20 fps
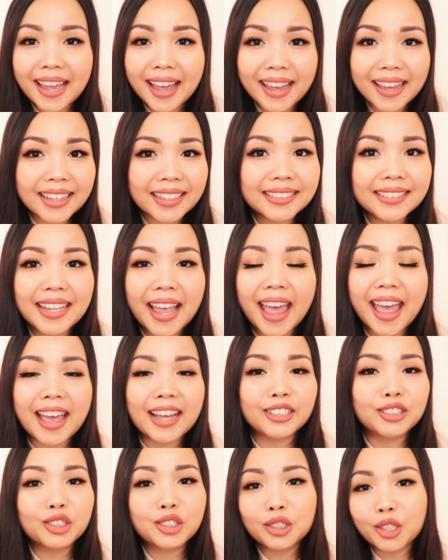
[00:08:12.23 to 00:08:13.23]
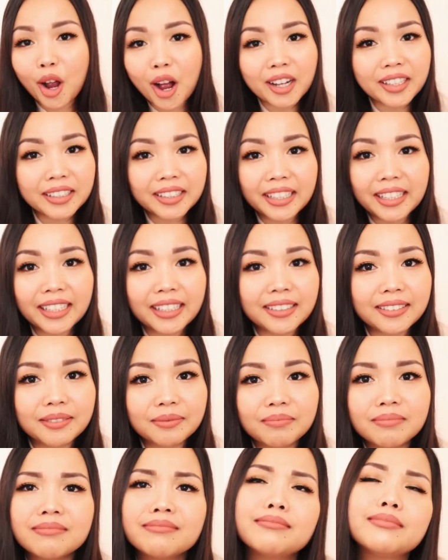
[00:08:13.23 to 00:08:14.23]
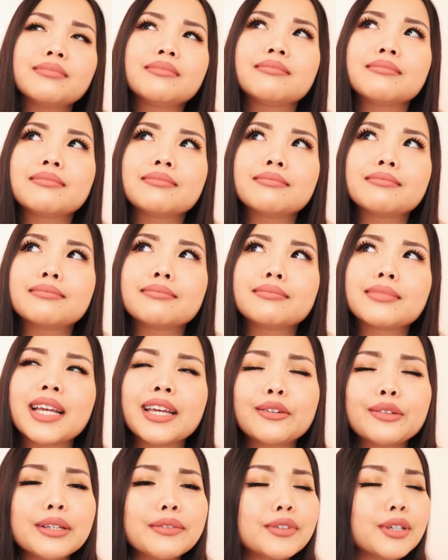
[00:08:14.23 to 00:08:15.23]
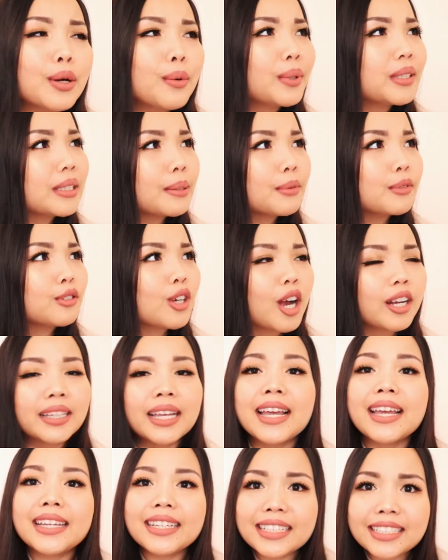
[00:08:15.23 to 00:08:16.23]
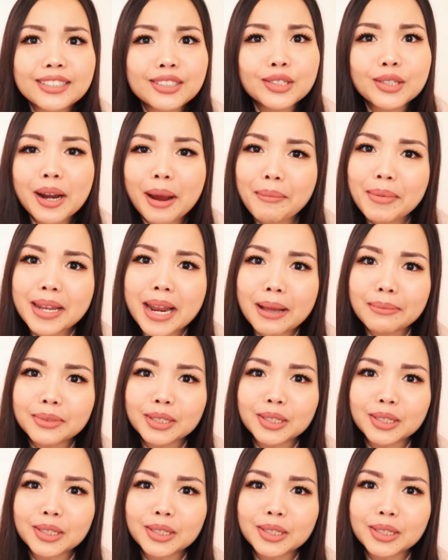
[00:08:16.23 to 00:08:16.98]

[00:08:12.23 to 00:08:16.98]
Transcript: eggs and chocolate... I don't even know what type of chocolate. Easter M&M,